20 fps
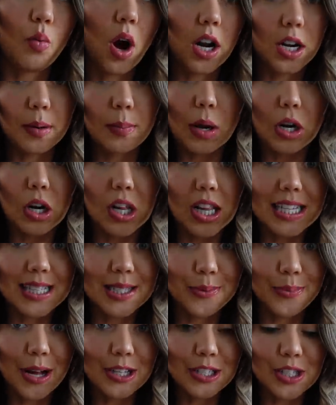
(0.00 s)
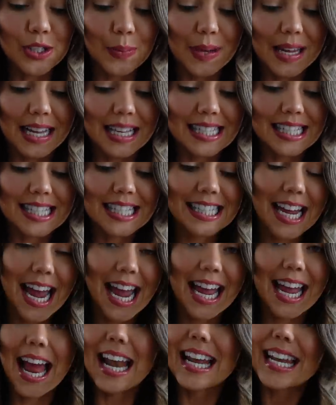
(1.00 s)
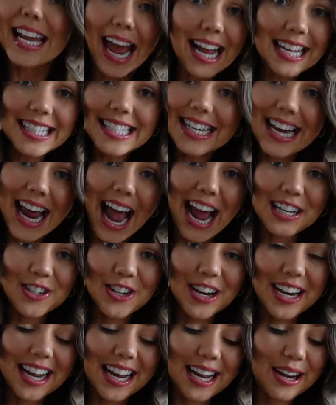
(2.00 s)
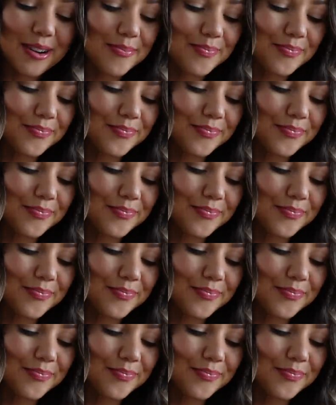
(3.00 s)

water bottle as well so we can stay nice and hydrated.